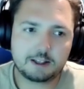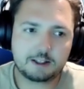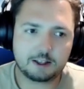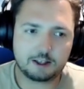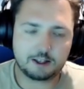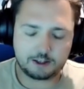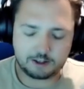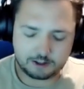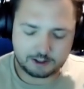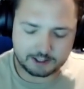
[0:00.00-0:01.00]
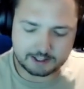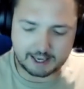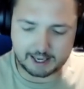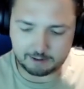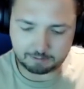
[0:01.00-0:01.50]
to
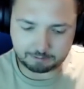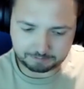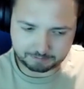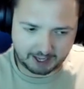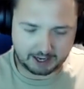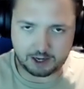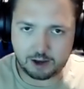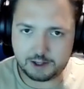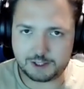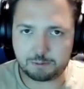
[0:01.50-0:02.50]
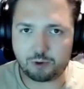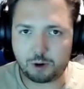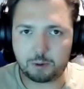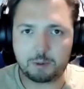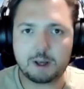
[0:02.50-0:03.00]
say, and I know this has
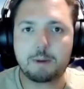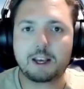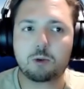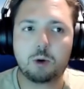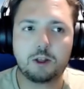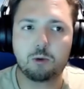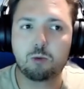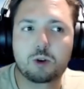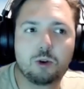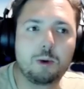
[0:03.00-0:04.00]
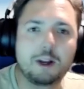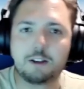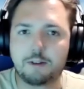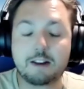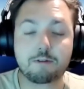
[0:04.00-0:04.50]
probably been quite the whirlwind
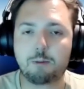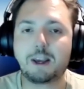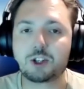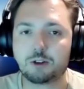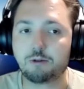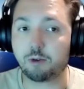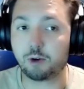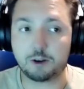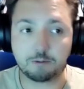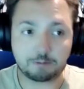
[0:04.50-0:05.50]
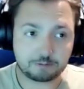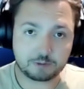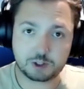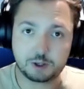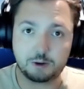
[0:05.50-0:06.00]
of information for you.
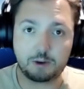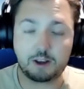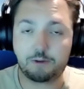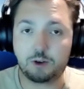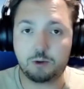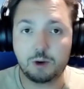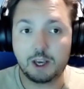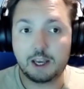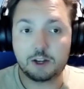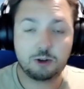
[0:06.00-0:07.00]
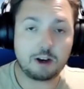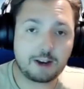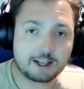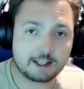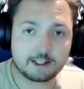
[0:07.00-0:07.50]
So if you do have
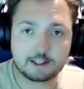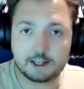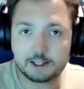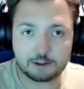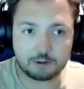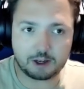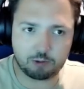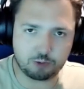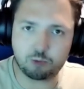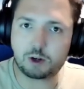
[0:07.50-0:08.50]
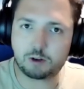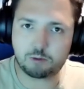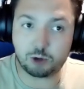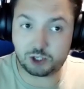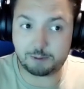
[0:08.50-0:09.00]
access to this, I would
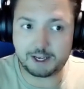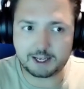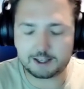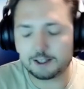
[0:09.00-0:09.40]
watch it back.